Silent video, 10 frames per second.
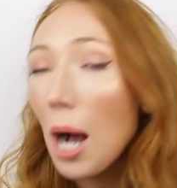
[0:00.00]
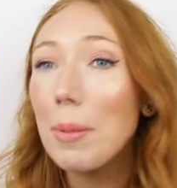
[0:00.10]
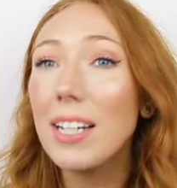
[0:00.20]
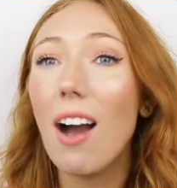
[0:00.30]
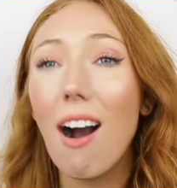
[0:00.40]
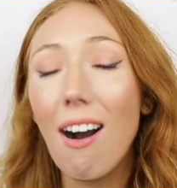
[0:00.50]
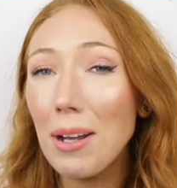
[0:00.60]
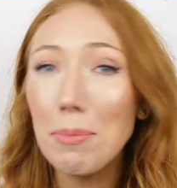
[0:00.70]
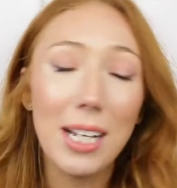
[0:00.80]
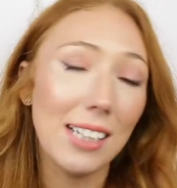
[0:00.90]
I mean,
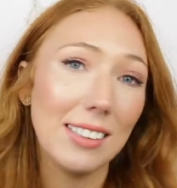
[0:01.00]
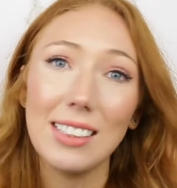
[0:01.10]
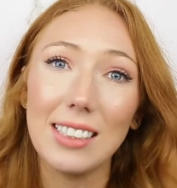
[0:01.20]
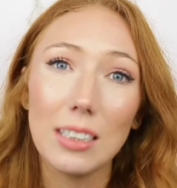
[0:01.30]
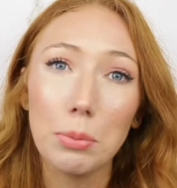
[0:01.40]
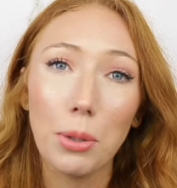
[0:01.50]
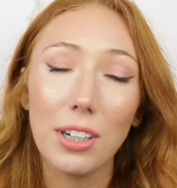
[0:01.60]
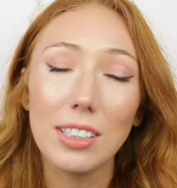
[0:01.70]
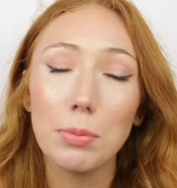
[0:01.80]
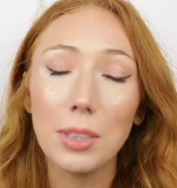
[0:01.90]
I'm pleasantly
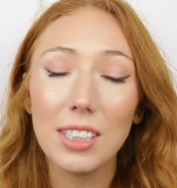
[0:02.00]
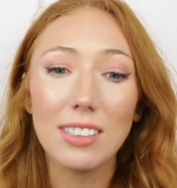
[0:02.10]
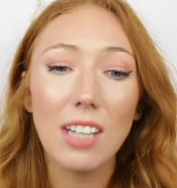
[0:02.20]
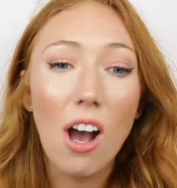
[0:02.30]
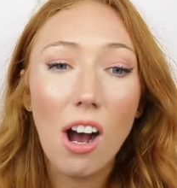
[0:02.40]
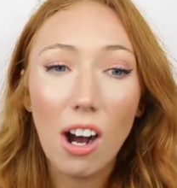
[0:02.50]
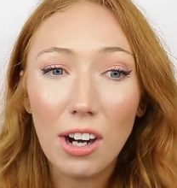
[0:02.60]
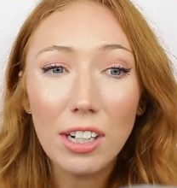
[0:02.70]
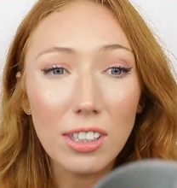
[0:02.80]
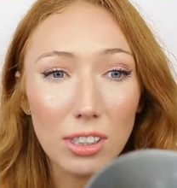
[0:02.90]
surprised because
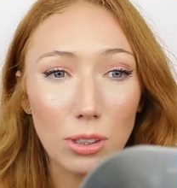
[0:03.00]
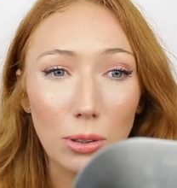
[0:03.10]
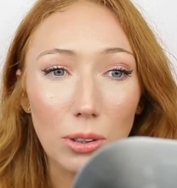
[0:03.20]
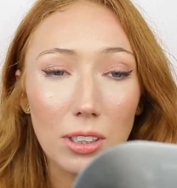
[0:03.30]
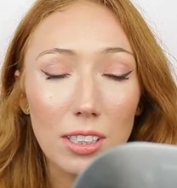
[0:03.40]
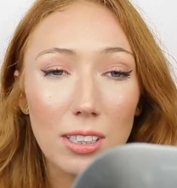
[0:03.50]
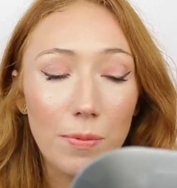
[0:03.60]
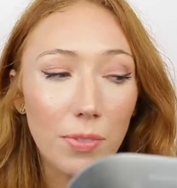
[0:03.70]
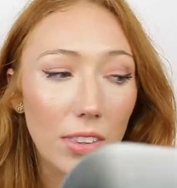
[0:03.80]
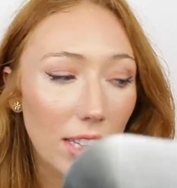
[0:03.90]
I thought
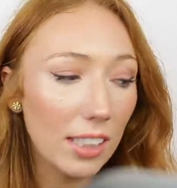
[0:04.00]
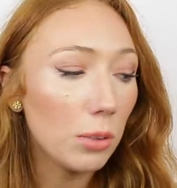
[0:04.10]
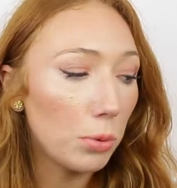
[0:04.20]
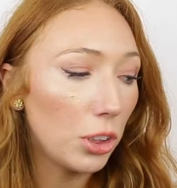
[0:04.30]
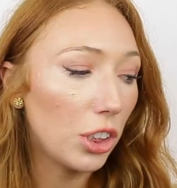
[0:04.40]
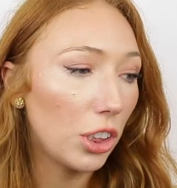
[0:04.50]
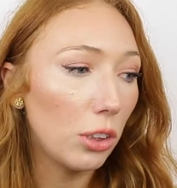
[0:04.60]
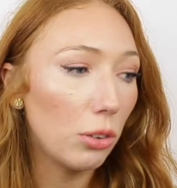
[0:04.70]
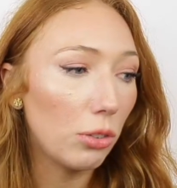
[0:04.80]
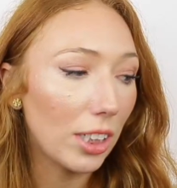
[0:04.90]
this would
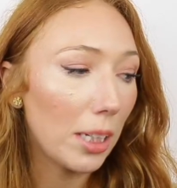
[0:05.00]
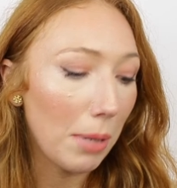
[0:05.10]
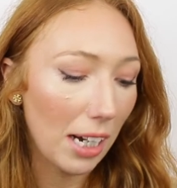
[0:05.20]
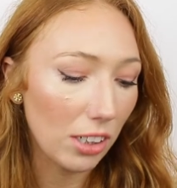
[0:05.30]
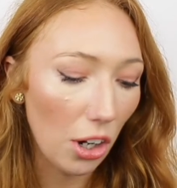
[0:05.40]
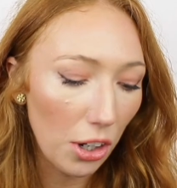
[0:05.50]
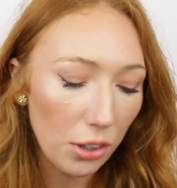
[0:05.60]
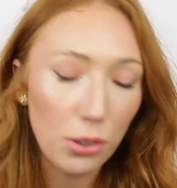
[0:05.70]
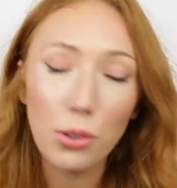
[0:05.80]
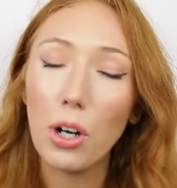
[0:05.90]
do really bad. I
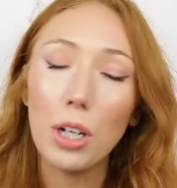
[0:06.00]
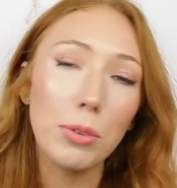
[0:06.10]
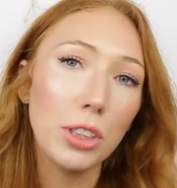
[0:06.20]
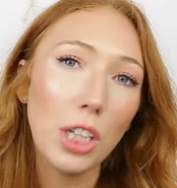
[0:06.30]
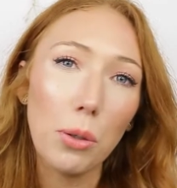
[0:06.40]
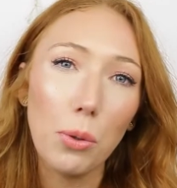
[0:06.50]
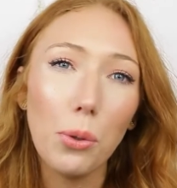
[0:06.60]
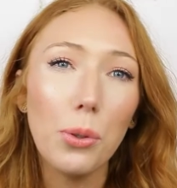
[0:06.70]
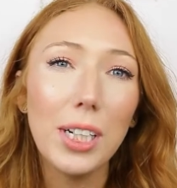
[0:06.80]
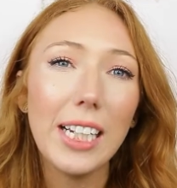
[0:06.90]
thought I would go
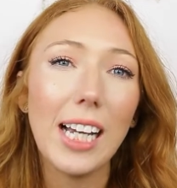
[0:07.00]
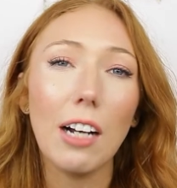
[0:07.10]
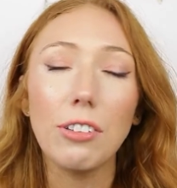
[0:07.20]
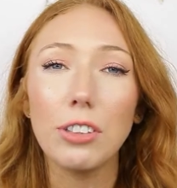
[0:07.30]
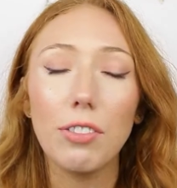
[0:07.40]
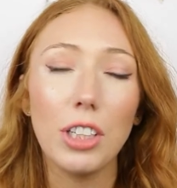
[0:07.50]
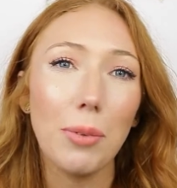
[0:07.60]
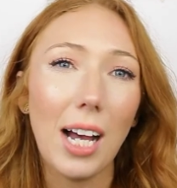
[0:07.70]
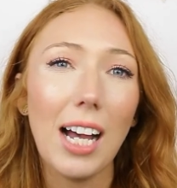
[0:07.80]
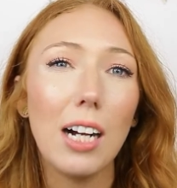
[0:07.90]
oily after a
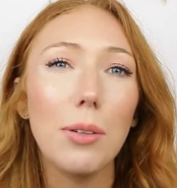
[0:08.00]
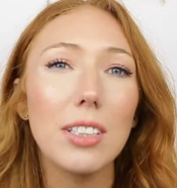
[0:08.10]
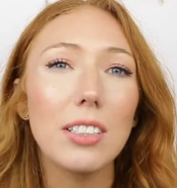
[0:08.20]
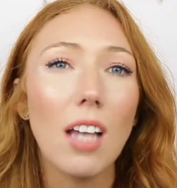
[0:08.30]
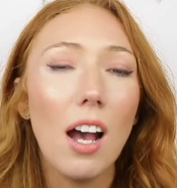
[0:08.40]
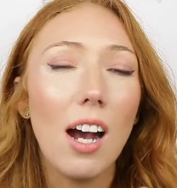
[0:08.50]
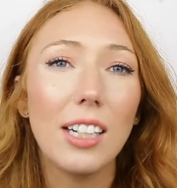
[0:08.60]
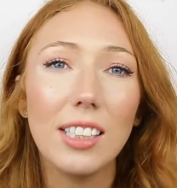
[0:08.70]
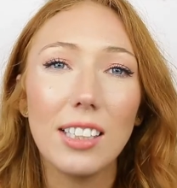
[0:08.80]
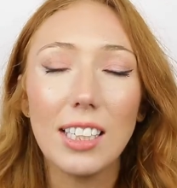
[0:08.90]
few hours.
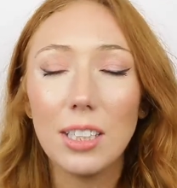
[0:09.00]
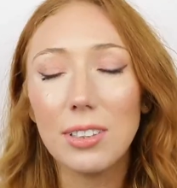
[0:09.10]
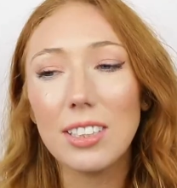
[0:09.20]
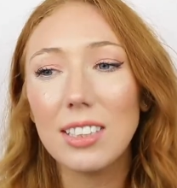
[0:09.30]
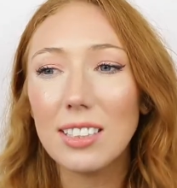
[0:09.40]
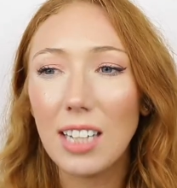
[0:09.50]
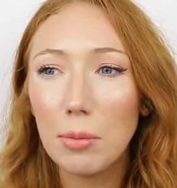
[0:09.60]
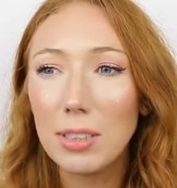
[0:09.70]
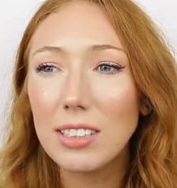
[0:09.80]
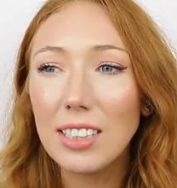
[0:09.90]
I didn't think it was going to stay
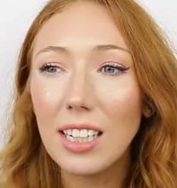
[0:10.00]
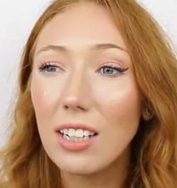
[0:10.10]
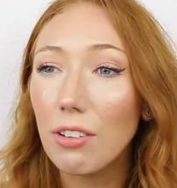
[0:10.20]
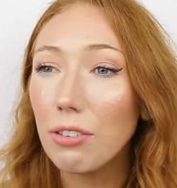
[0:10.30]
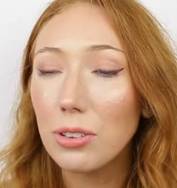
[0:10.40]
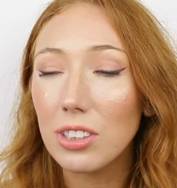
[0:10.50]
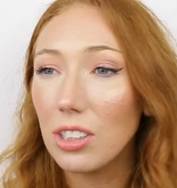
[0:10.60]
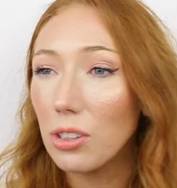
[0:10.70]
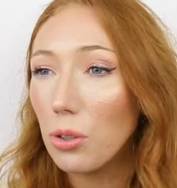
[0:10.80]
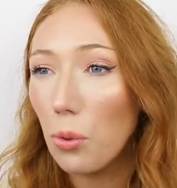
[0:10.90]
on my skin. I thought it was going
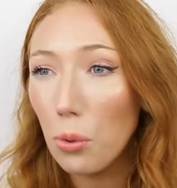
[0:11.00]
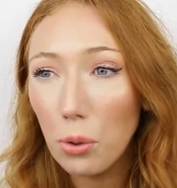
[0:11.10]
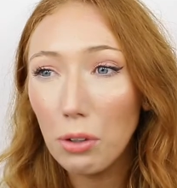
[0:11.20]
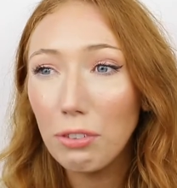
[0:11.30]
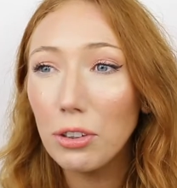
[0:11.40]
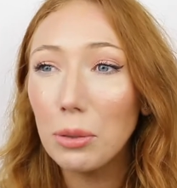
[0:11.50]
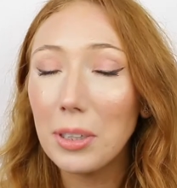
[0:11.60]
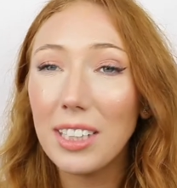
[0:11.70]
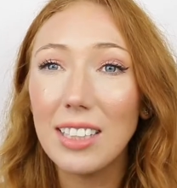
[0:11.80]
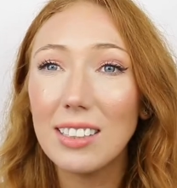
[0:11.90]
to look awful
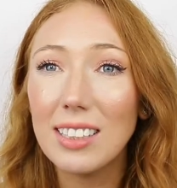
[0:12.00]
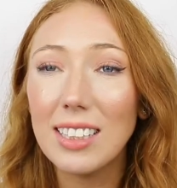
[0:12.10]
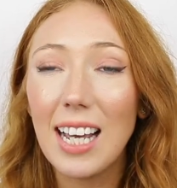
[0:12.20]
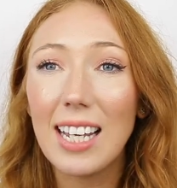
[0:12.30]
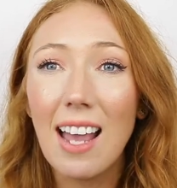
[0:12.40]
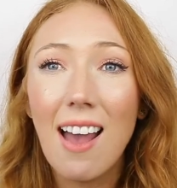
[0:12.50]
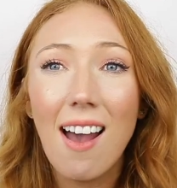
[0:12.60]
by the end of the day.